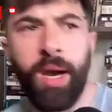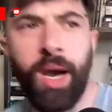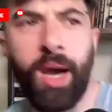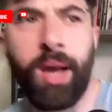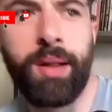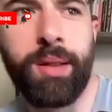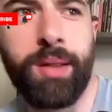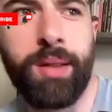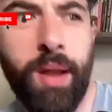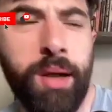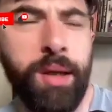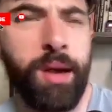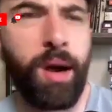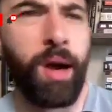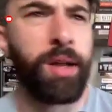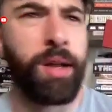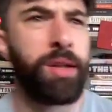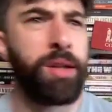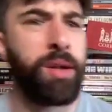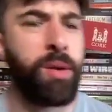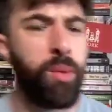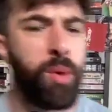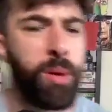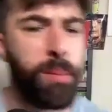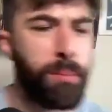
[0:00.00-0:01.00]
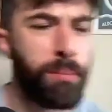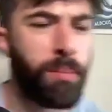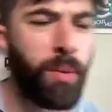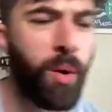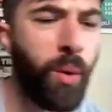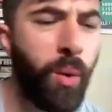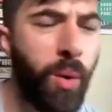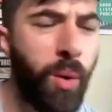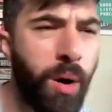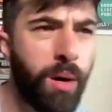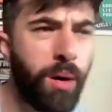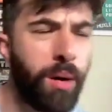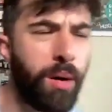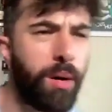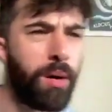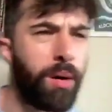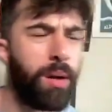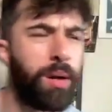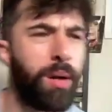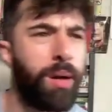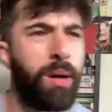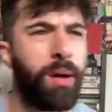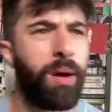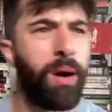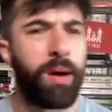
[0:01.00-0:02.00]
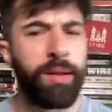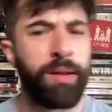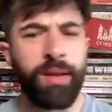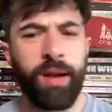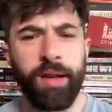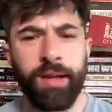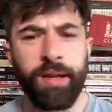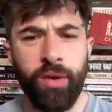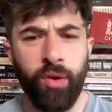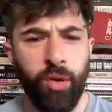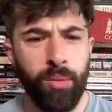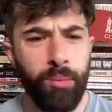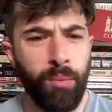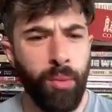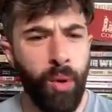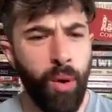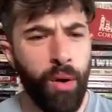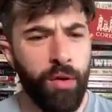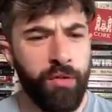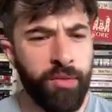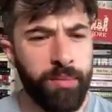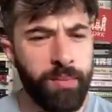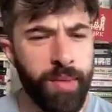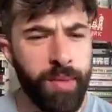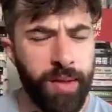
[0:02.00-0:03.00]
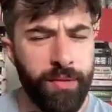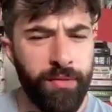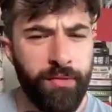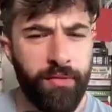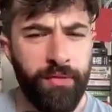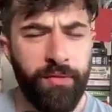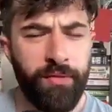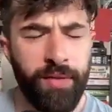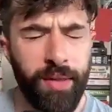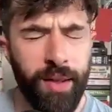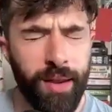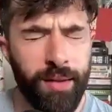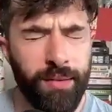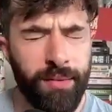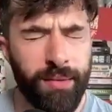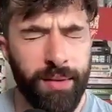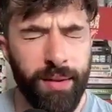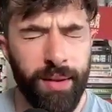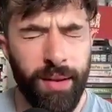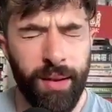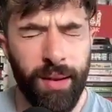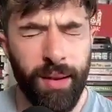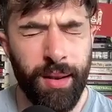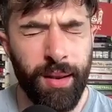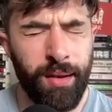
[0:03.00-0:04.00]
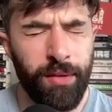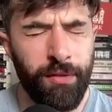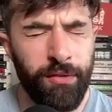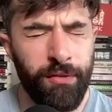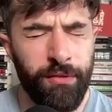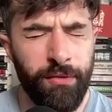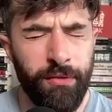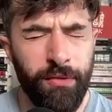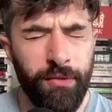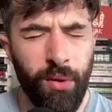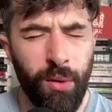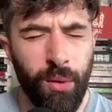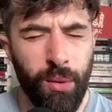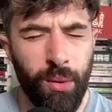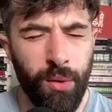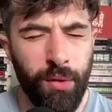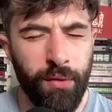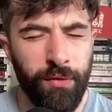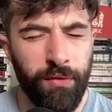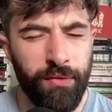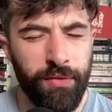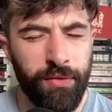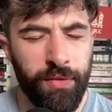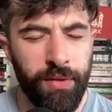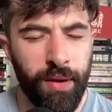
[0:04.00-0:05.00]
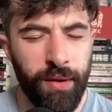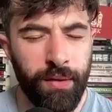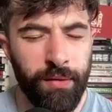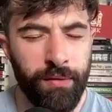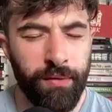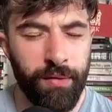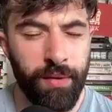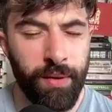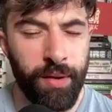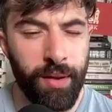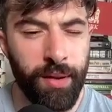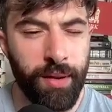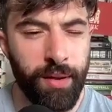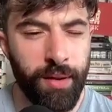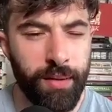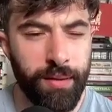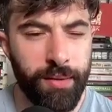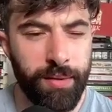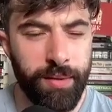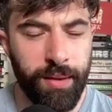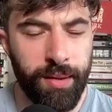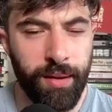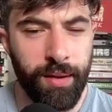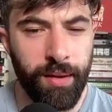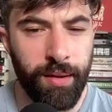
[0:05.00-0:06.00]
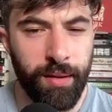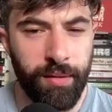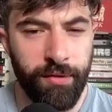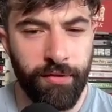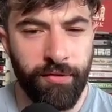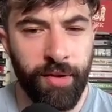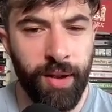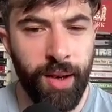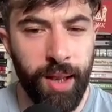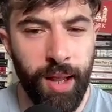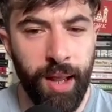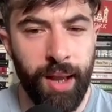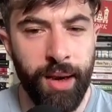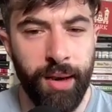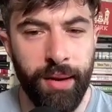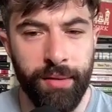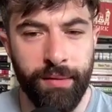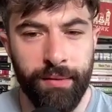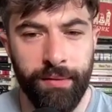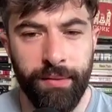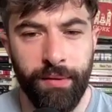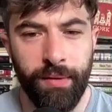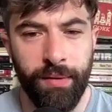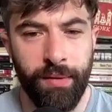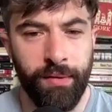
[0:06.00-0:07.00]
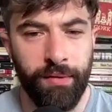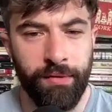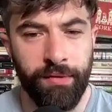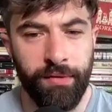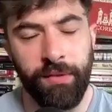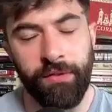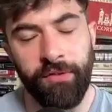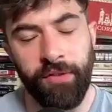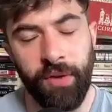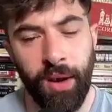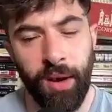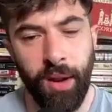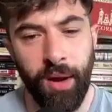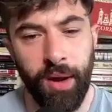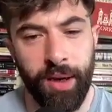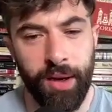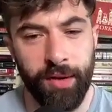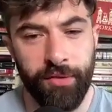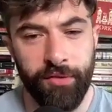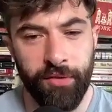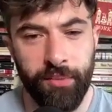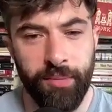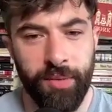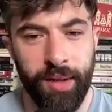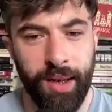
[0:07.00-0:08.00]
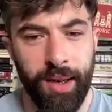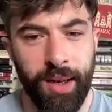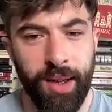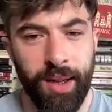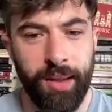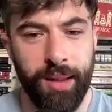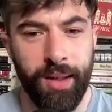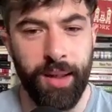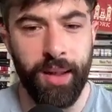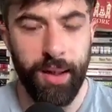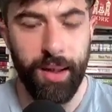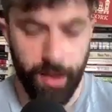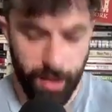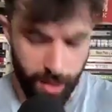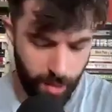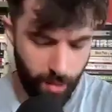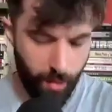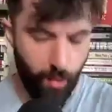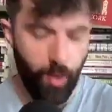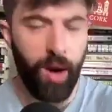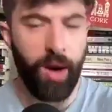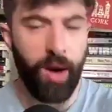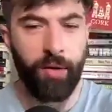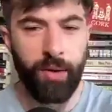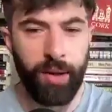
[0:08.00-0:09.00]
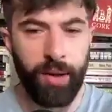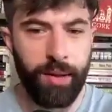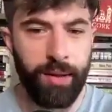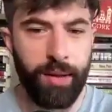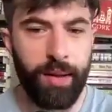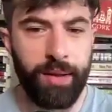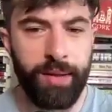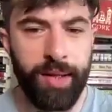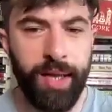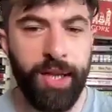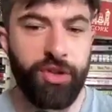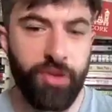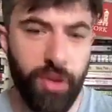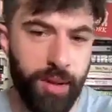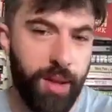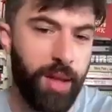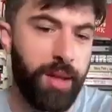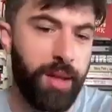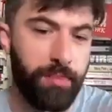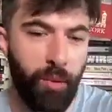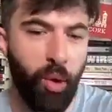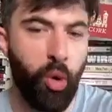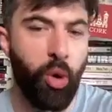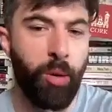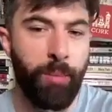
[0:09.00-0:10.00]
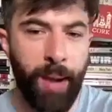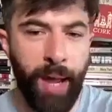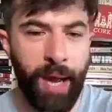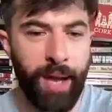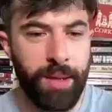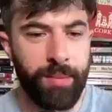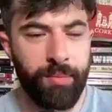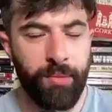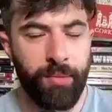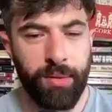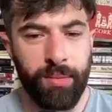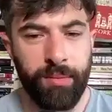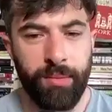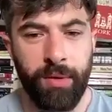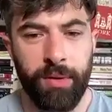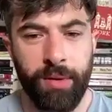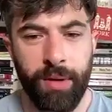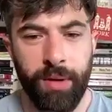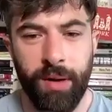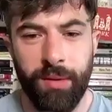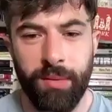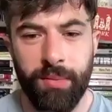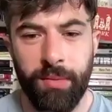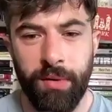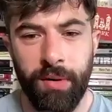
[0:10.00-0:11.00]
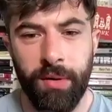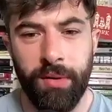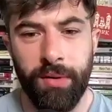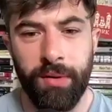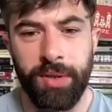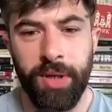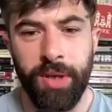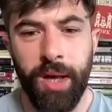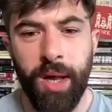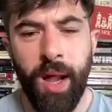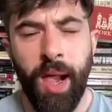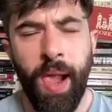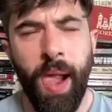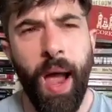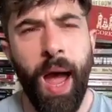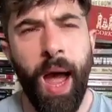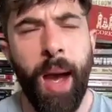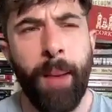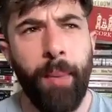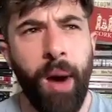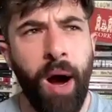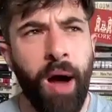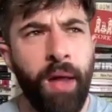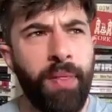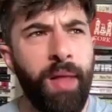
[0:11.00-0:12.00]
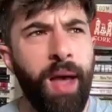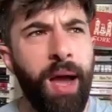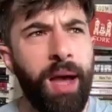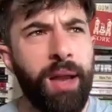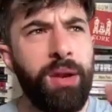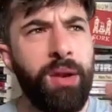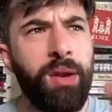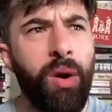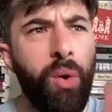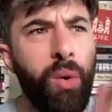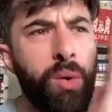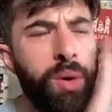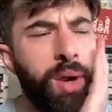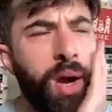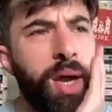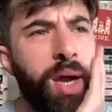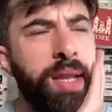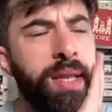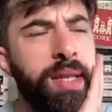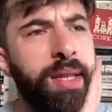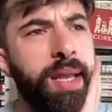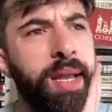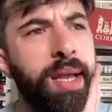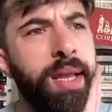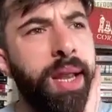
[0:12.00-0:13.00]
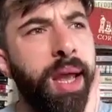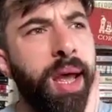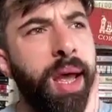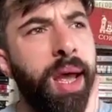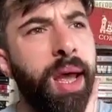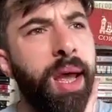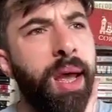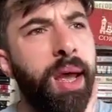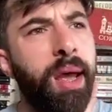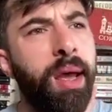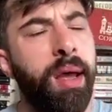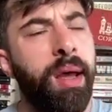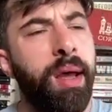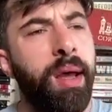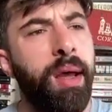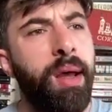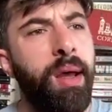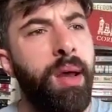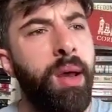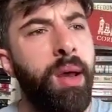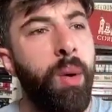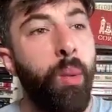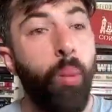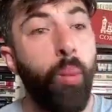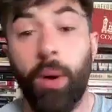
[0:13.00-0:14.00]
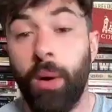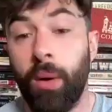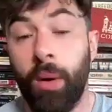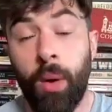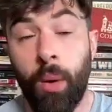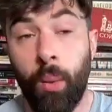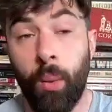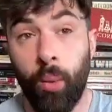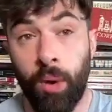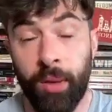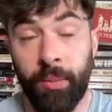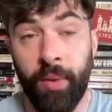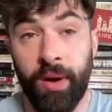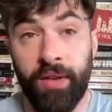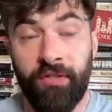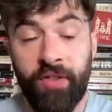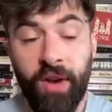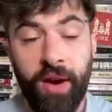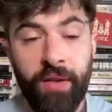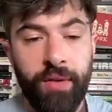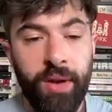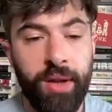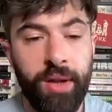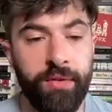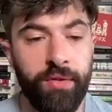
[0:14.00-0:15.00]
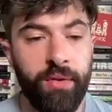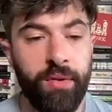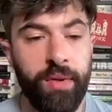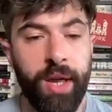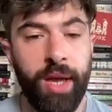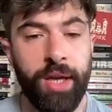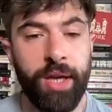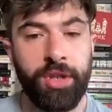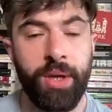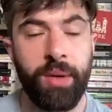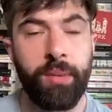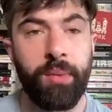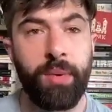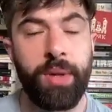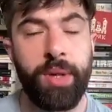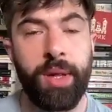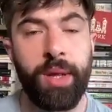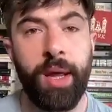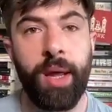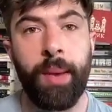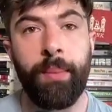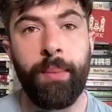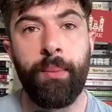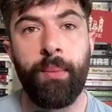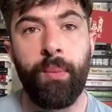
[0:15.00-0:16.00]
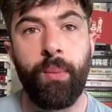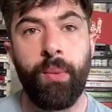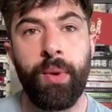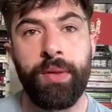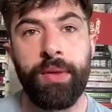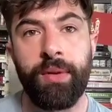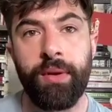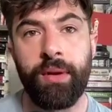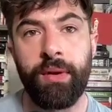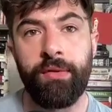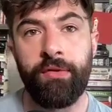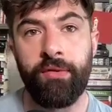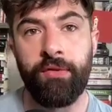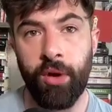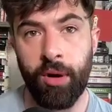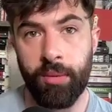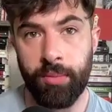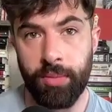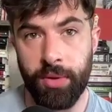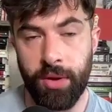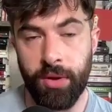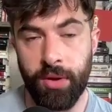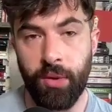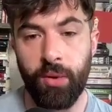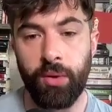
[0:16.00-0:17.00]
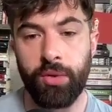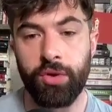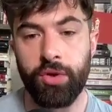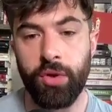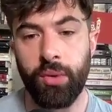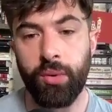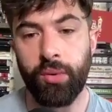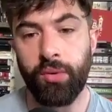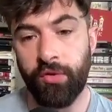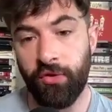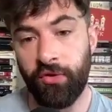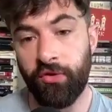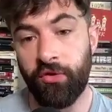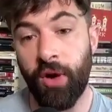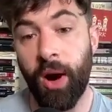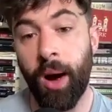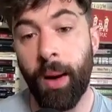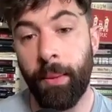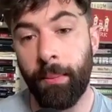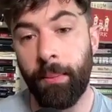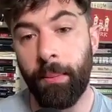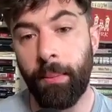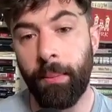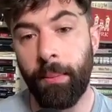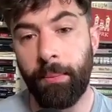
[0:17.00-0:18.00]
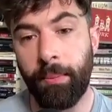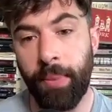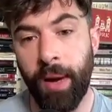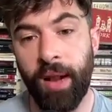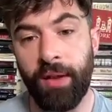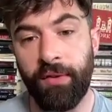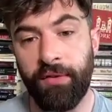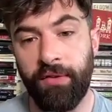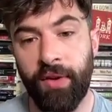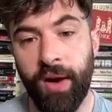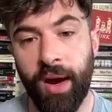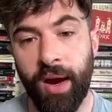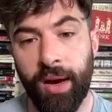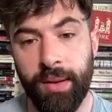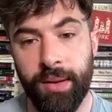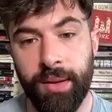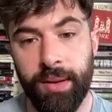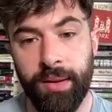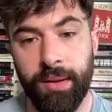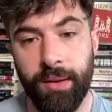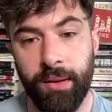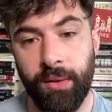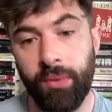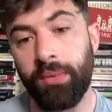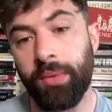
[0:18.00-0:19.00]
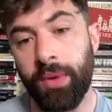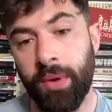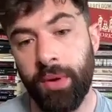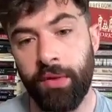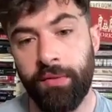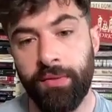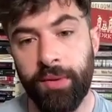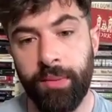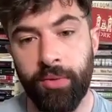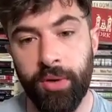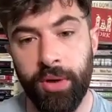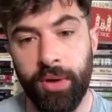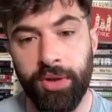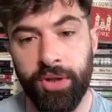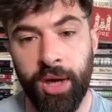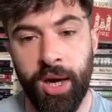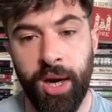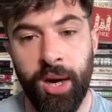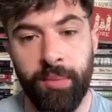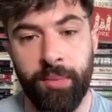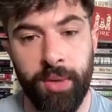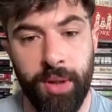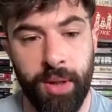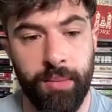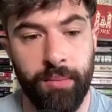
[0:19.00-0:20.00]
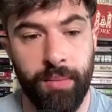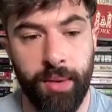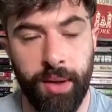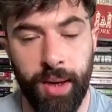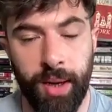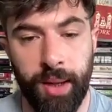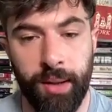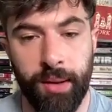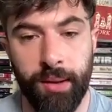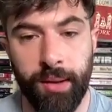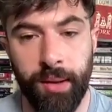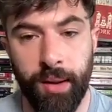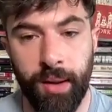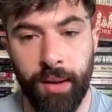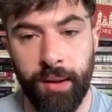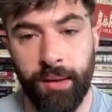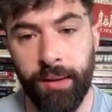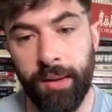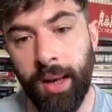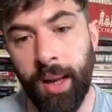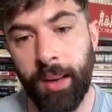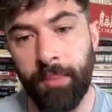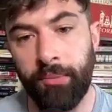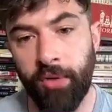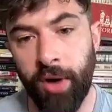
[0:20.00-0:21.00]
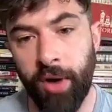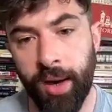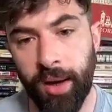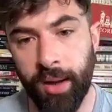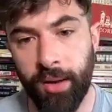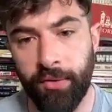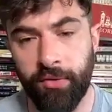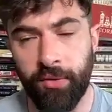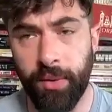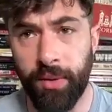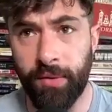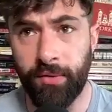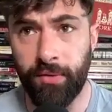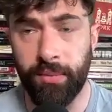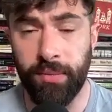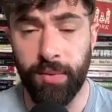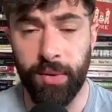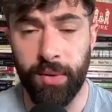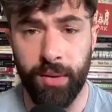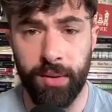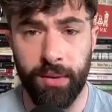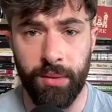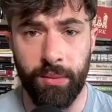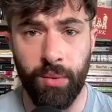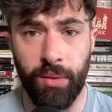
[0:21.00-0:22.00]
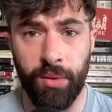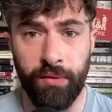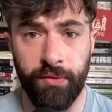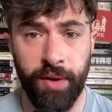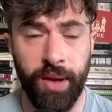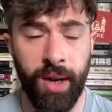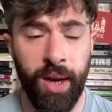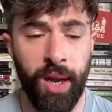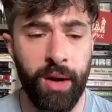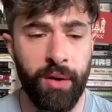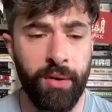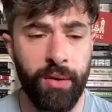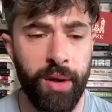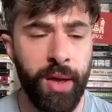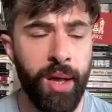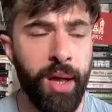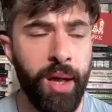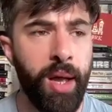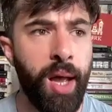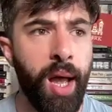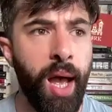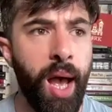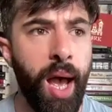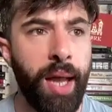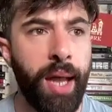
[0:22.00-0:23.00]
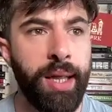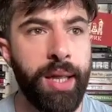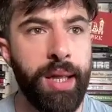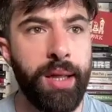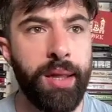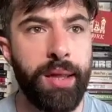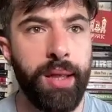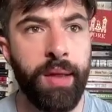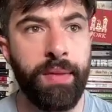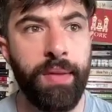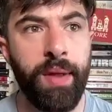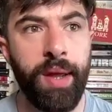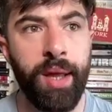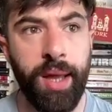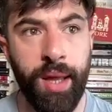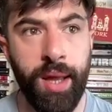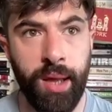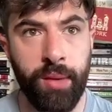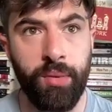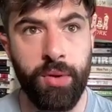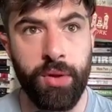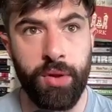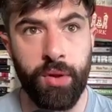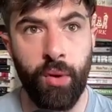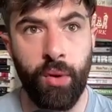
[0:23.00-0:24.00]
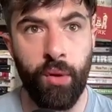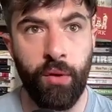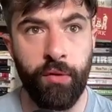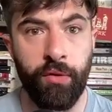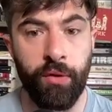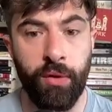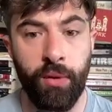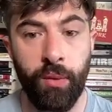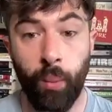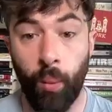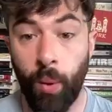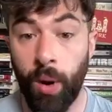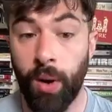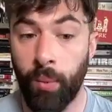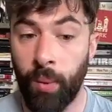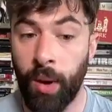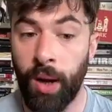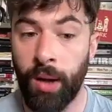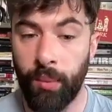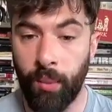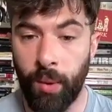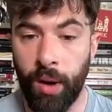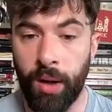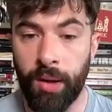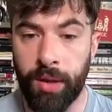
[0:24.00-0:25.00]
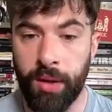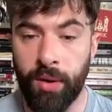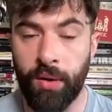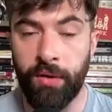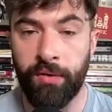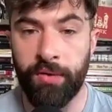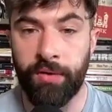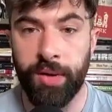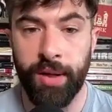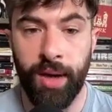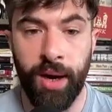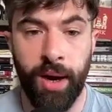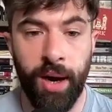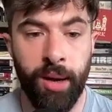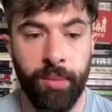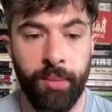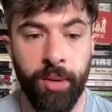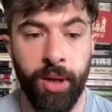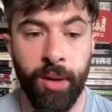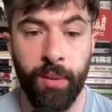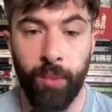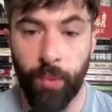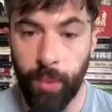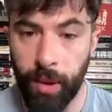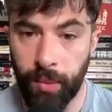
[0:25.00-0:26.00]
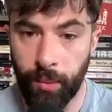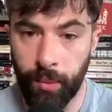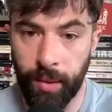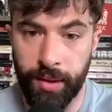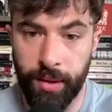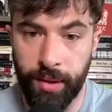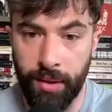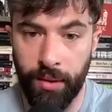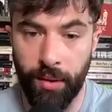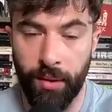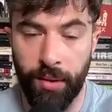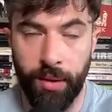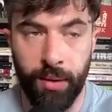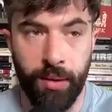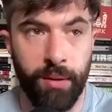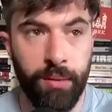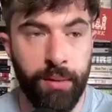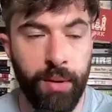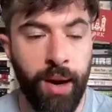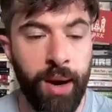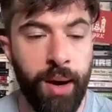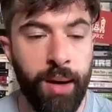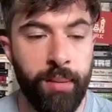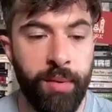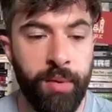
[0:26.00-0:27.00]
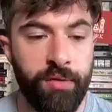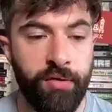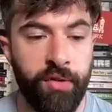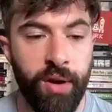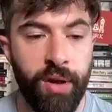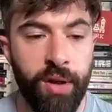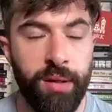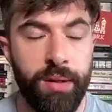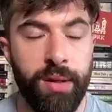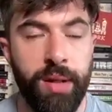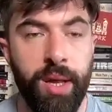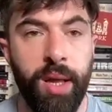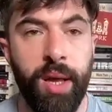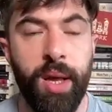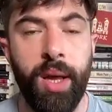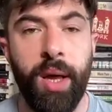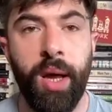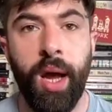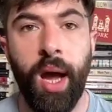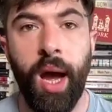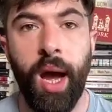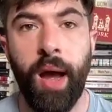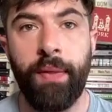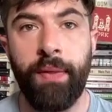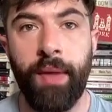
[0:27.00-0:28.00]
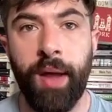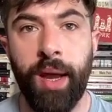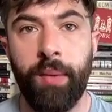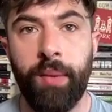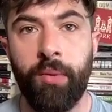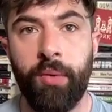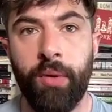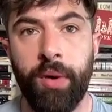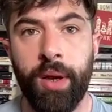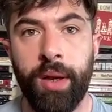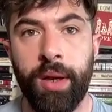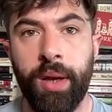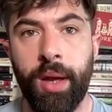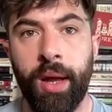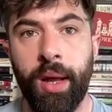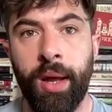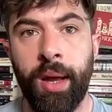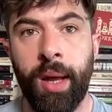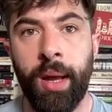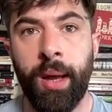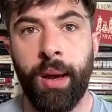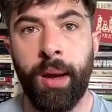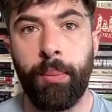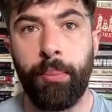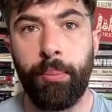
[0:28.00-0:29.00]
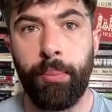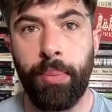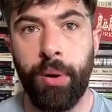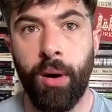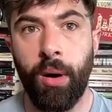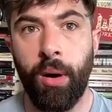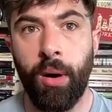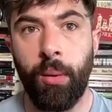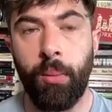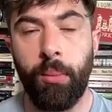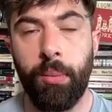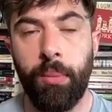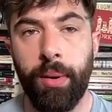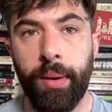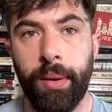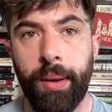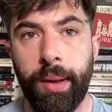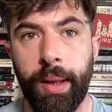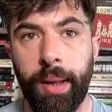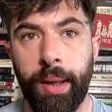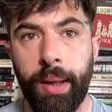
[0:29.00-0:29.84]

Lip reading: be honest, I knew it more. I think I knew it more from that photo of Phil Lynott or Phil Lynott from Tin Lizzy wearing a t-shirt that said "More blacks, more dogs, more Irish." On that note, I did one of my favorite interviews actually was with the former soldier who's from Belfast who served in the British Army. His name Glenn Bradley. He's from the Woodvale area, and he said that he was over while serving in the army with his other army friends, and they were in a pub